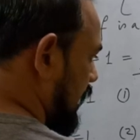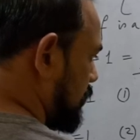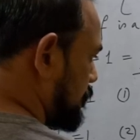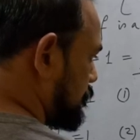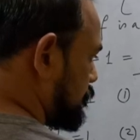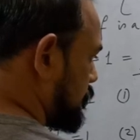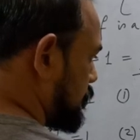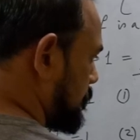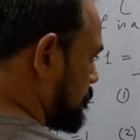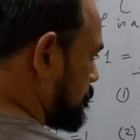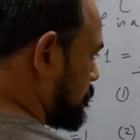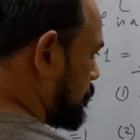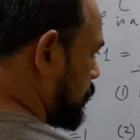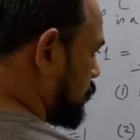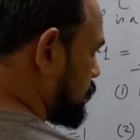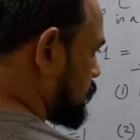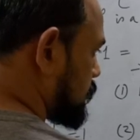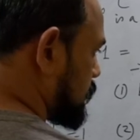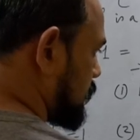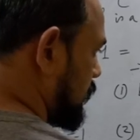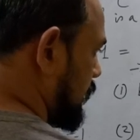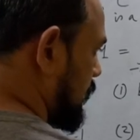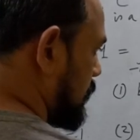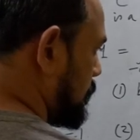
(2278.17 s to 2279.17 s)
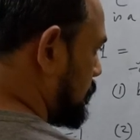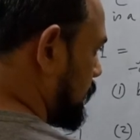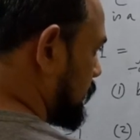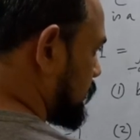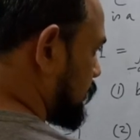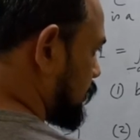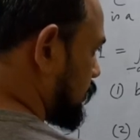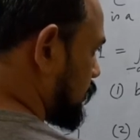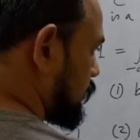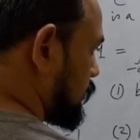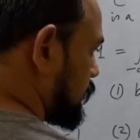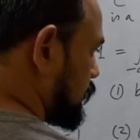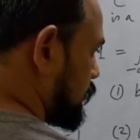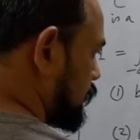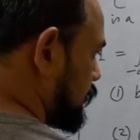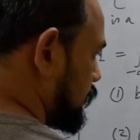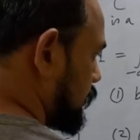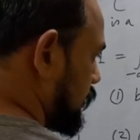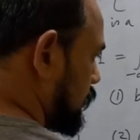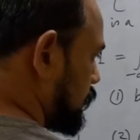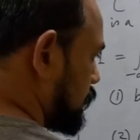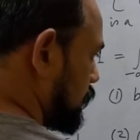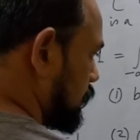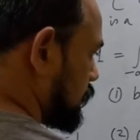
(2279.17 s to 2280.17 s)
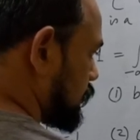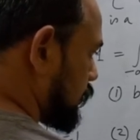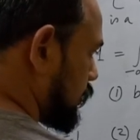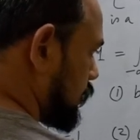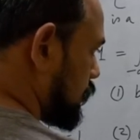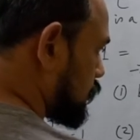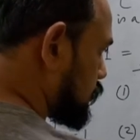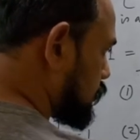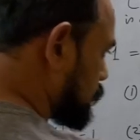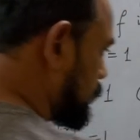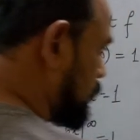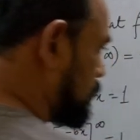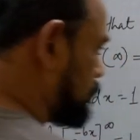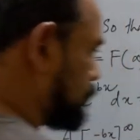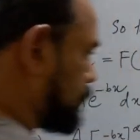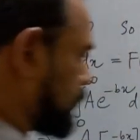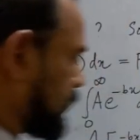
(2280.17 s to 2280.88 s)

And if you put limits 0 to